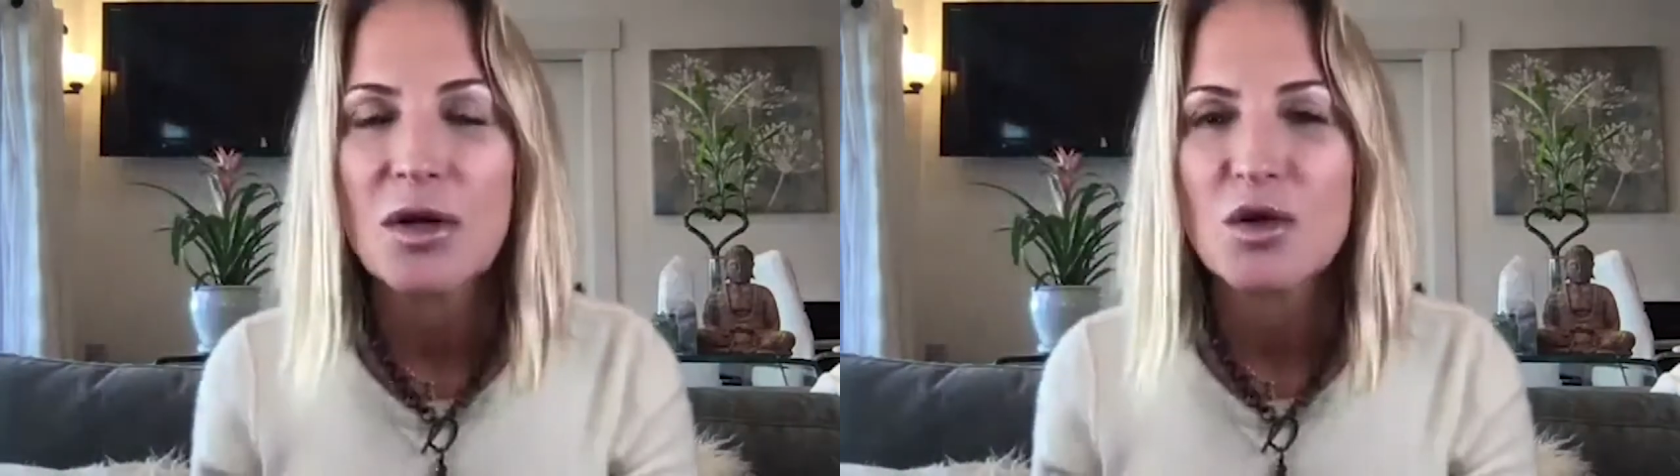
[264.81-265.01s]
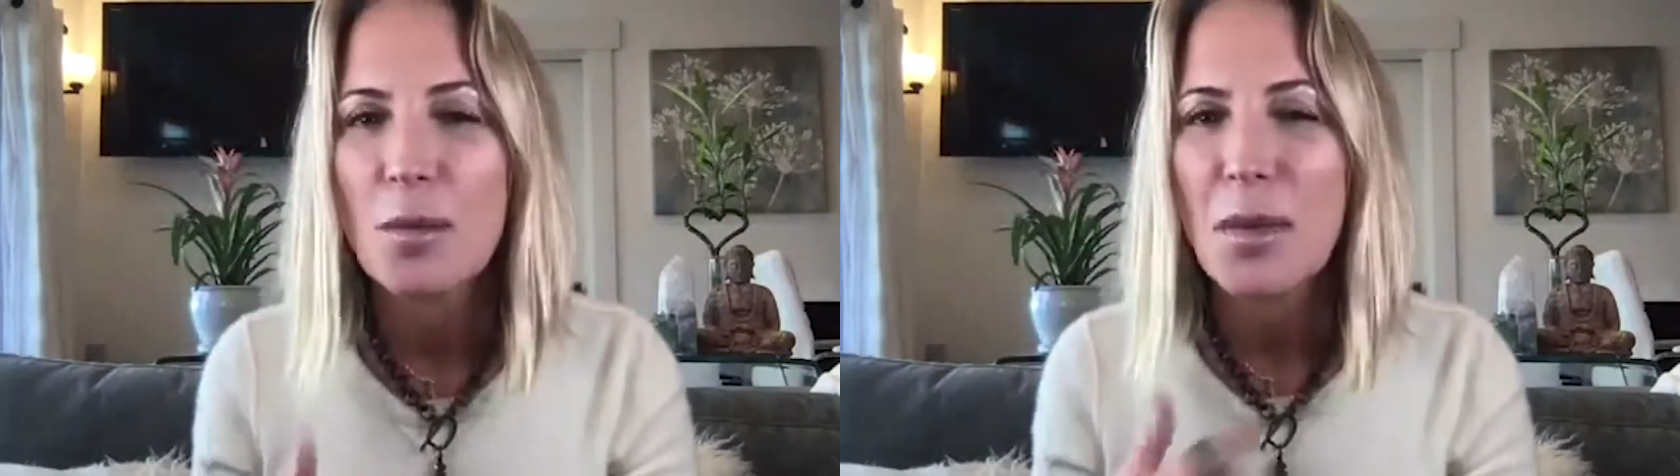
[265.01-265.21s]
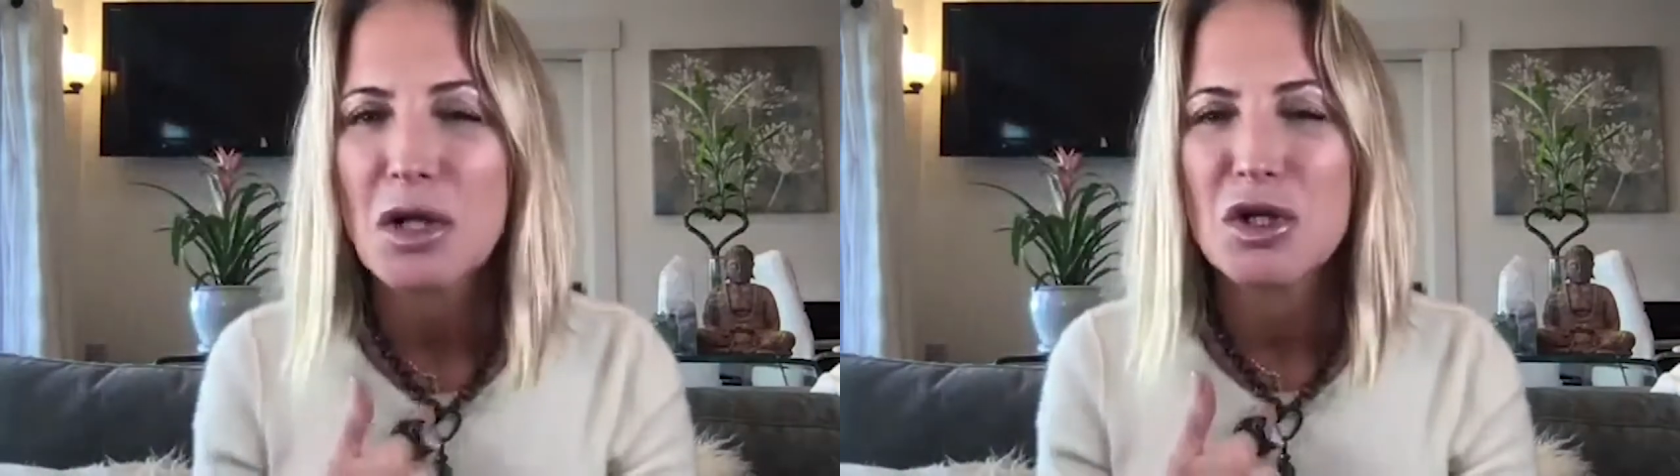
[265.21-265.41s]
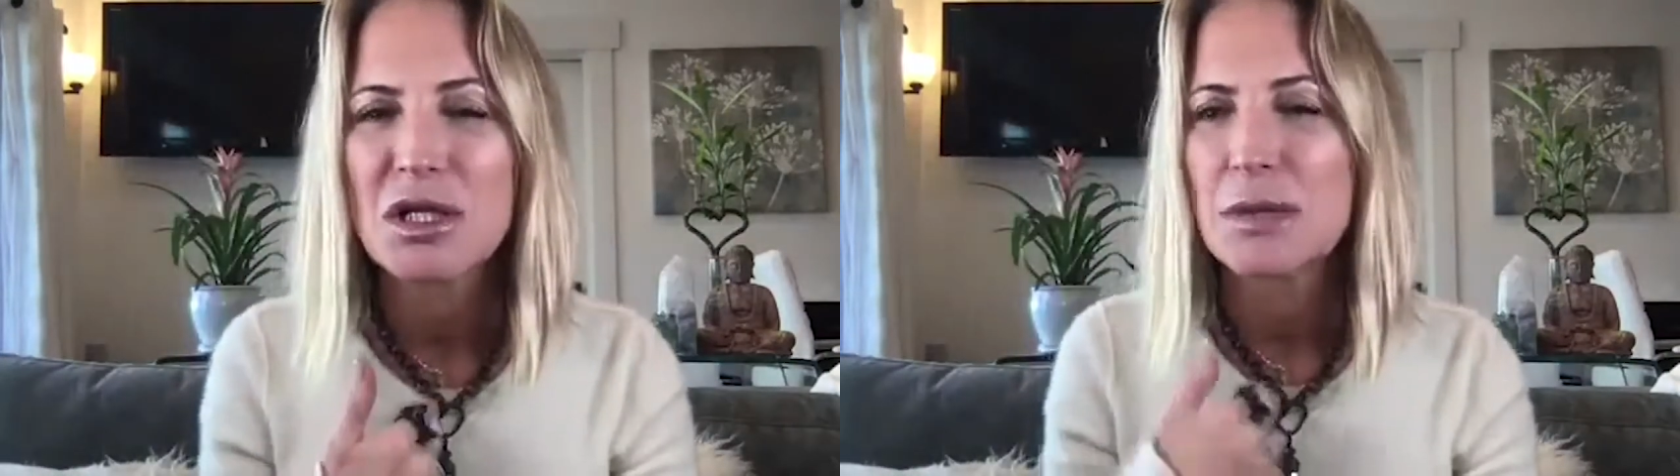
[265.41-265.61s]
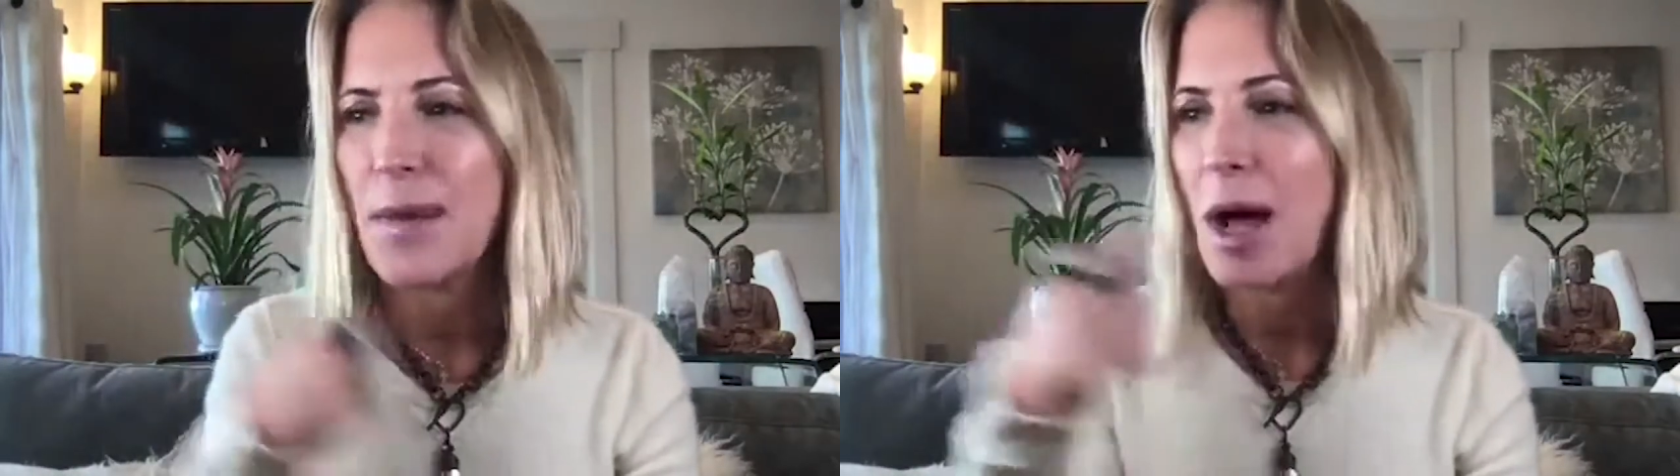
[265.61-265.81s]
So I'm not
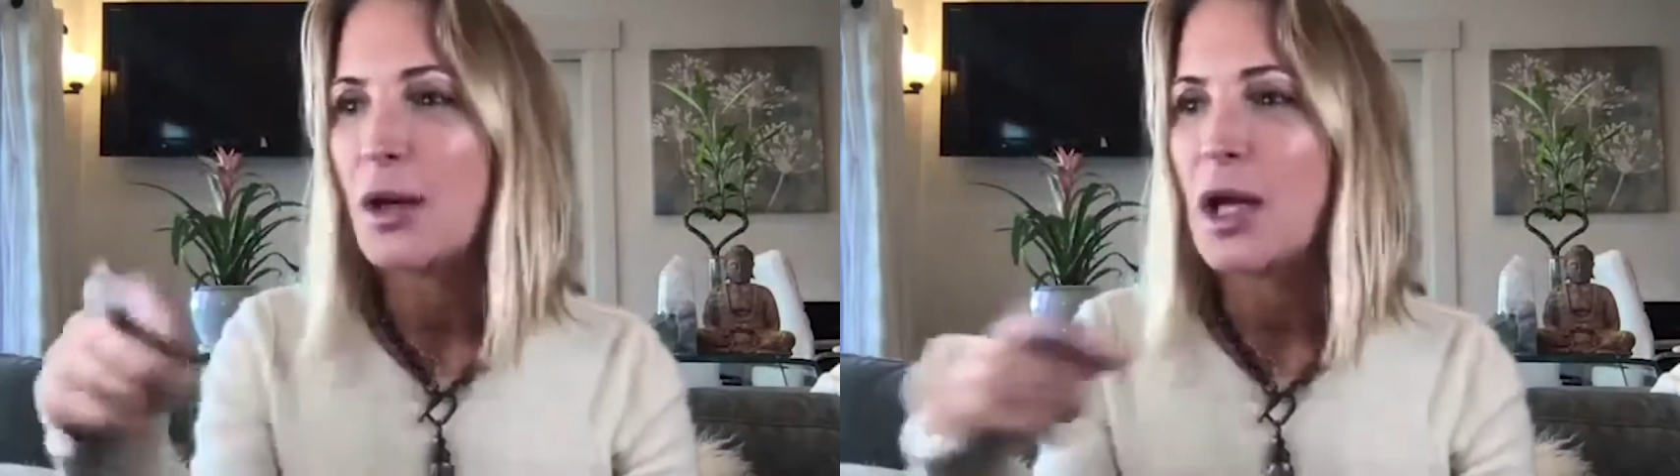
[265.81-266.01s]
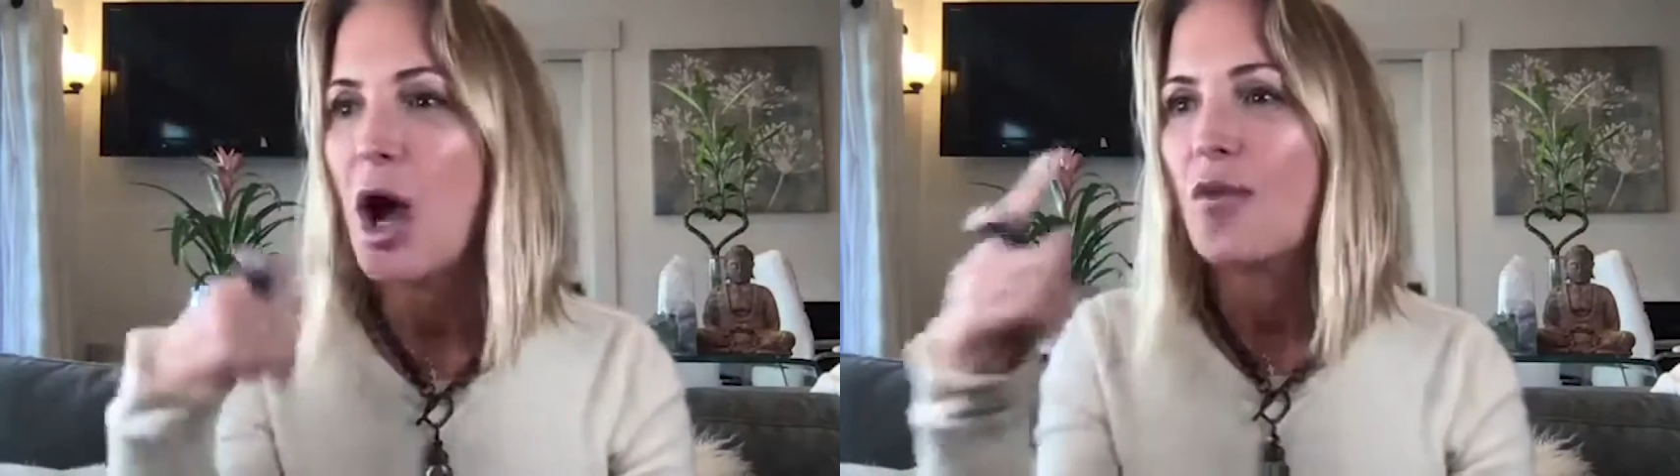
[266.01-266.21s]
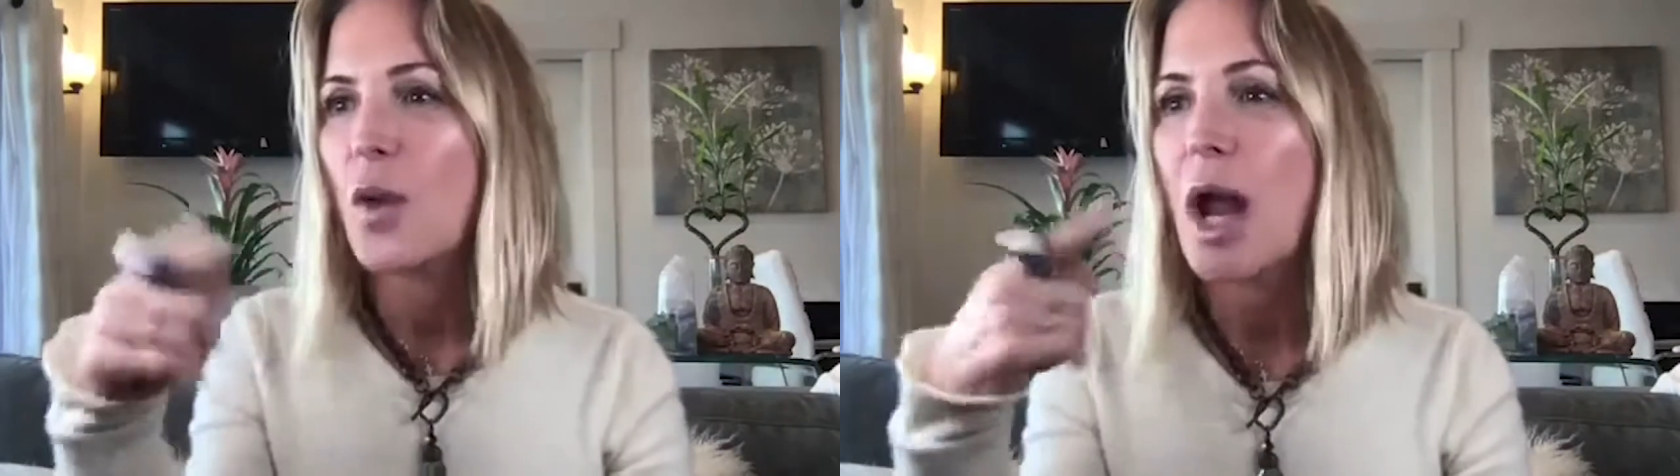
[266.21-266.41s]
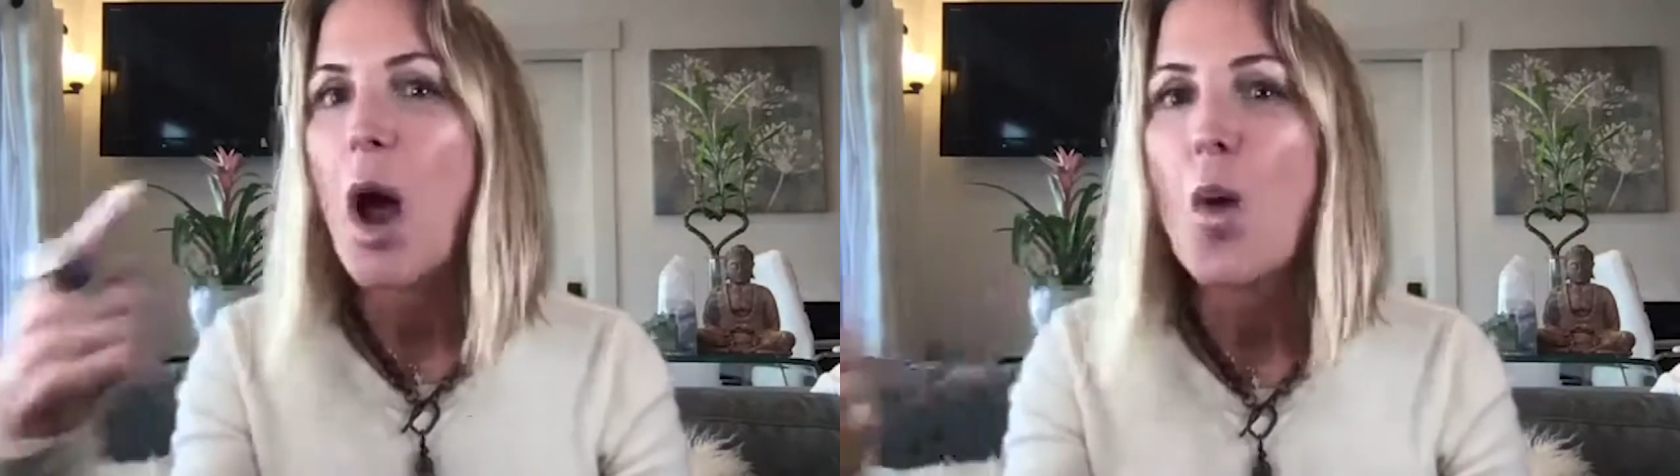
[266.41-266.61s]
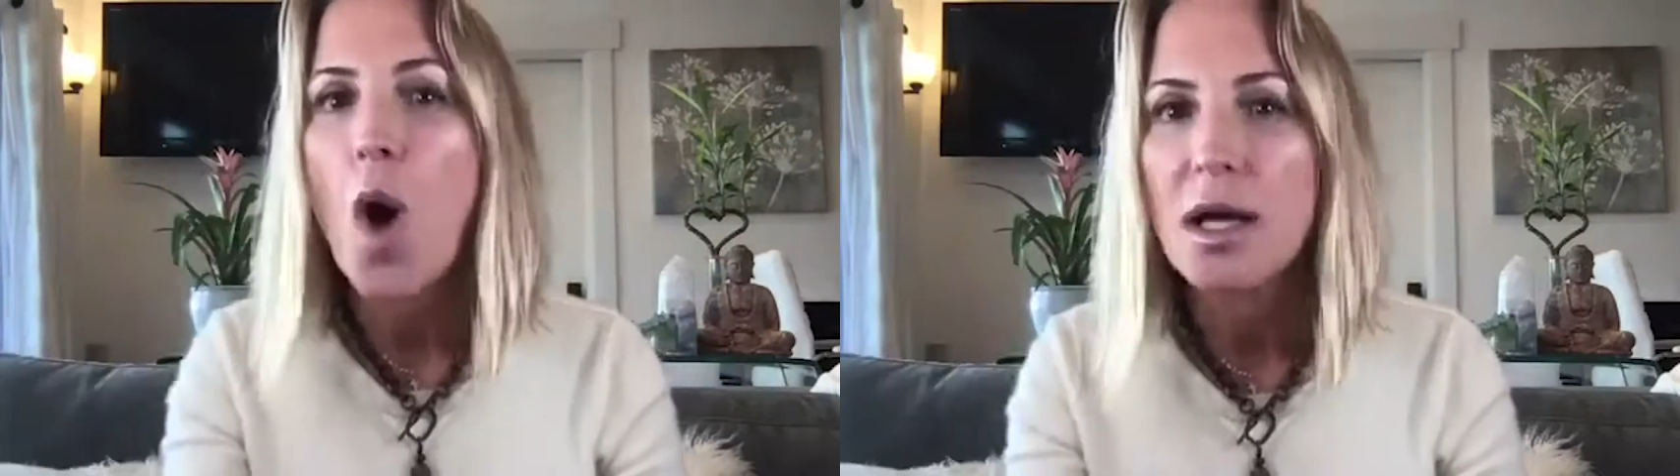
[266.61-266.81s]
just spouting off what I
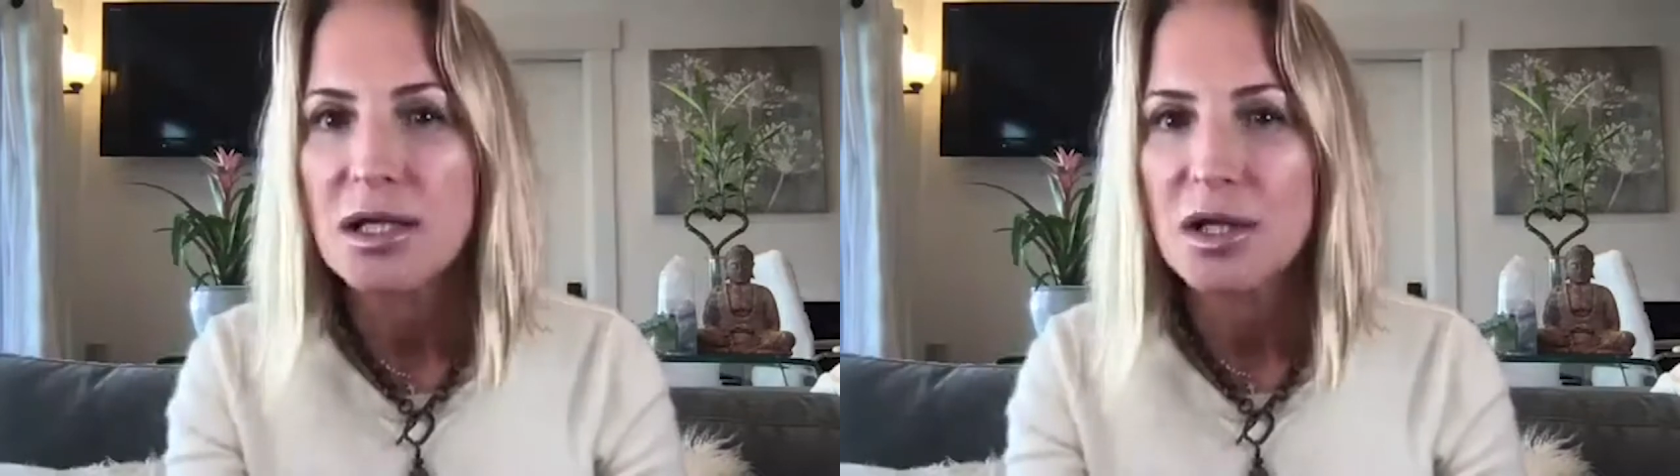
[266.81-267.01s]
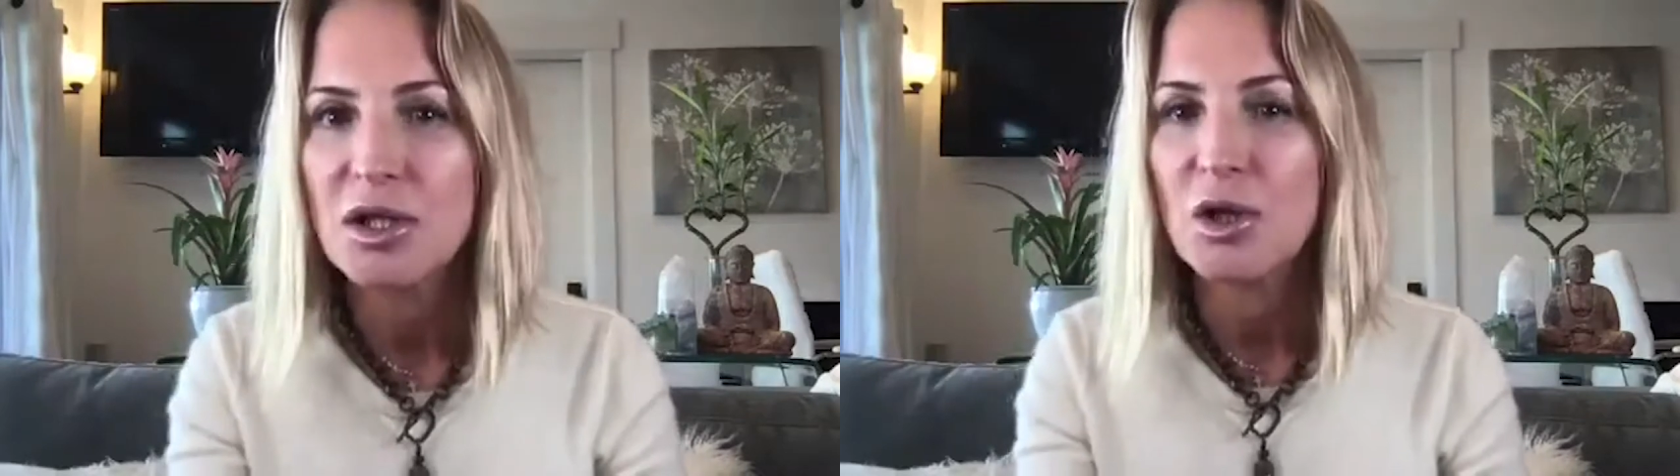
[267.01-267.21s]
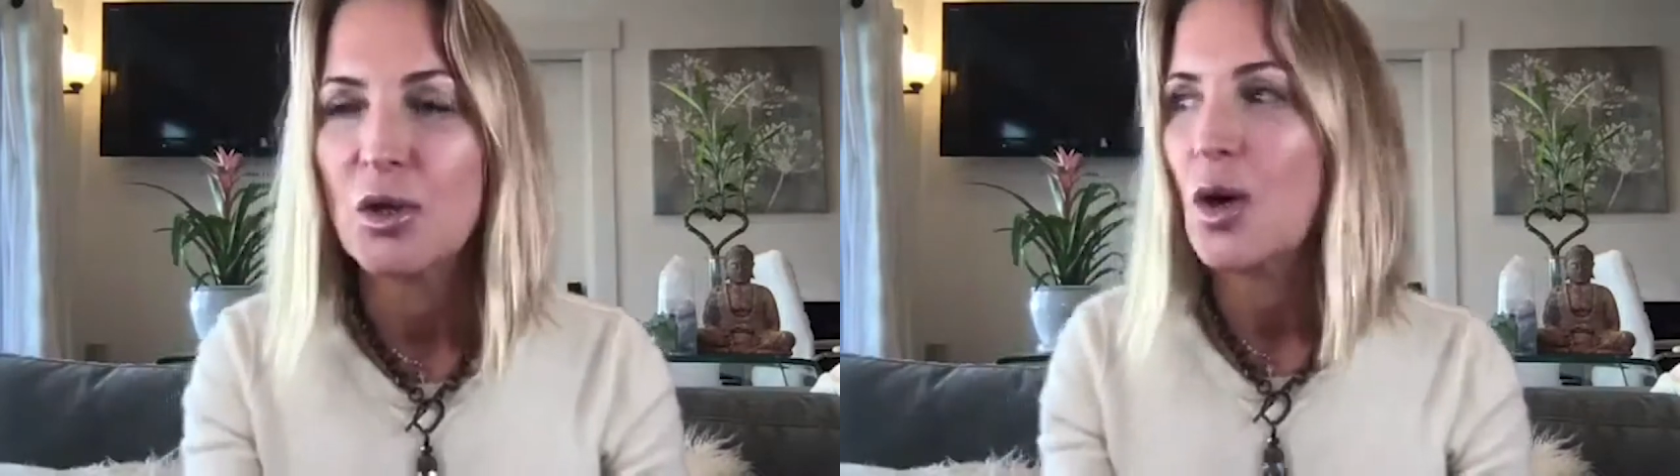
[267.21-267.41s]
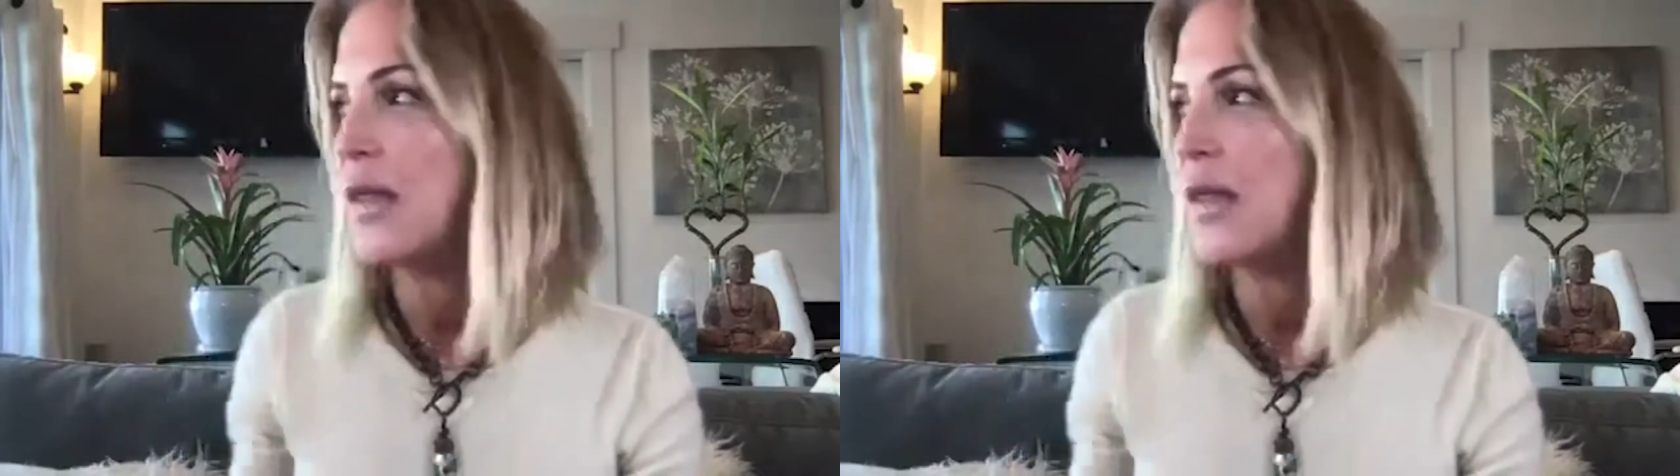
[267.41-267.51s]
want to do